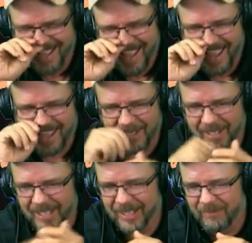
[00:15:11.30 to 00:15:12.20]

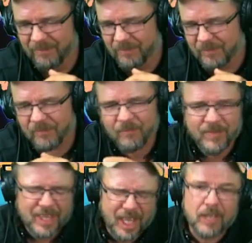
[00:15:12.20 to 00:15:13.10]
and
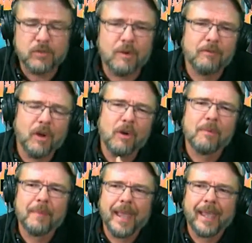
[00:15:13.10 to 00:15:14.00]
drove home.